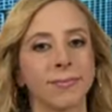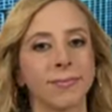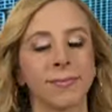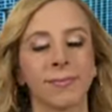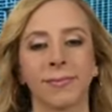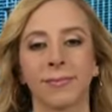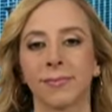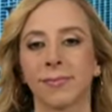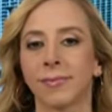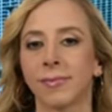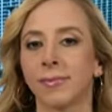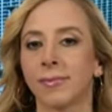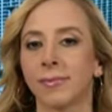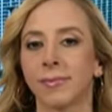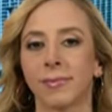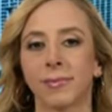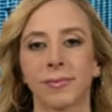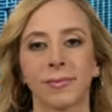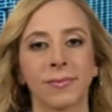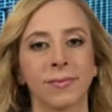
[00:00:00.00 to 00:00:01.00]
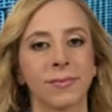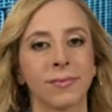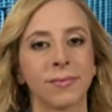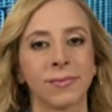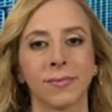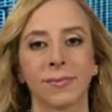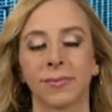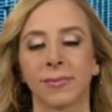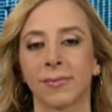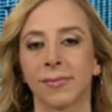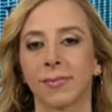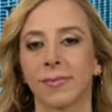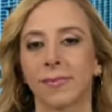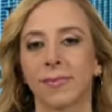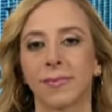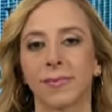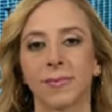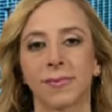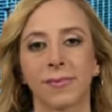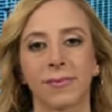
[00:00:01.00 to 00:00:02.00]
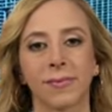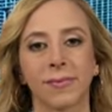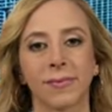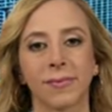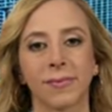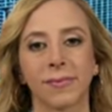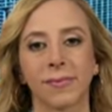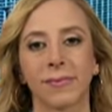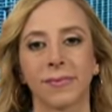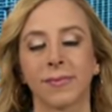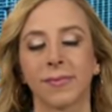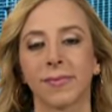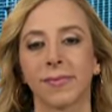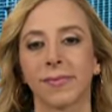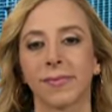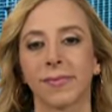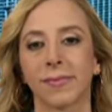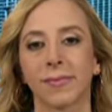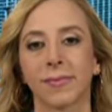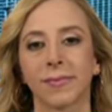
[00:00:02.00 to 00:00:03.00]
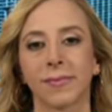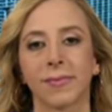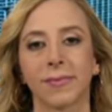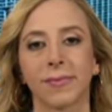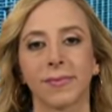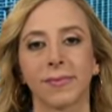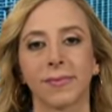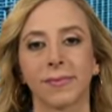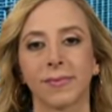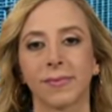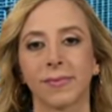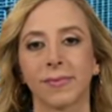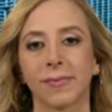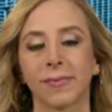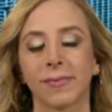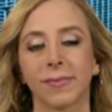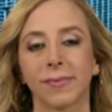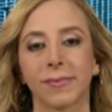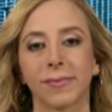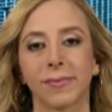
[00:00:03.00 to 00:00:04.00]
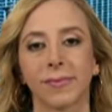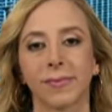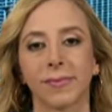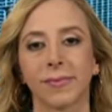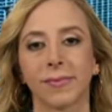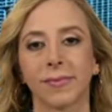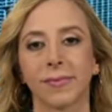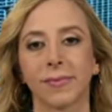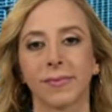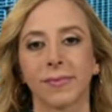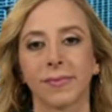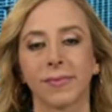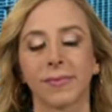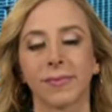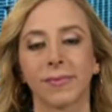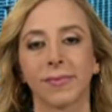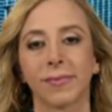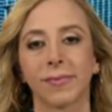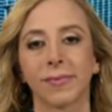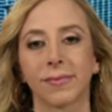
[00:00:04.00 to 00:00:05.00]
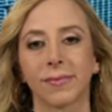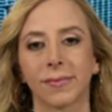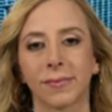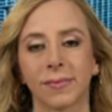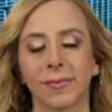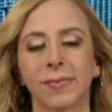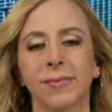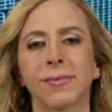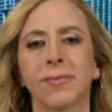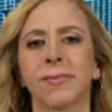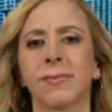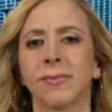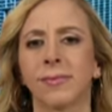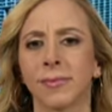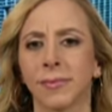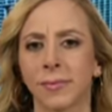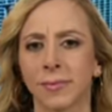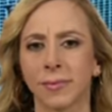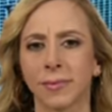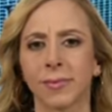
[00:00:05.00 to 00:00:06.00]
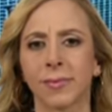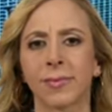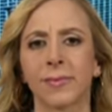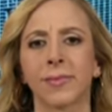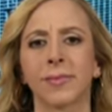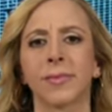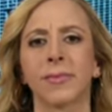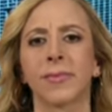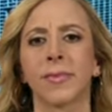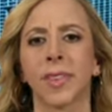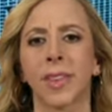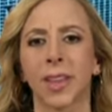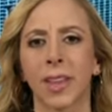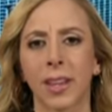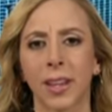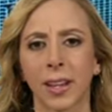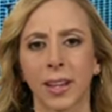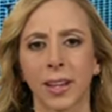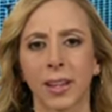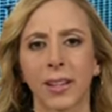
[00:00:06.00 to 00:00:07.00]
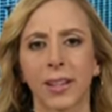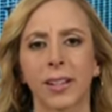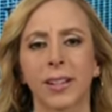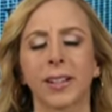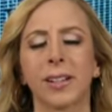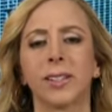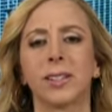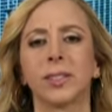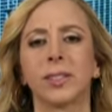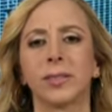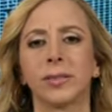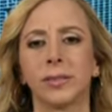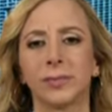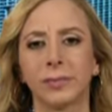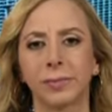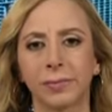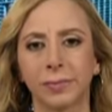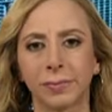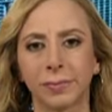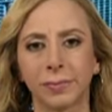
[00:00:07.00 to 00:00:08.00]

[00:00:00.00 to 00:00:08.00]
(not speaking)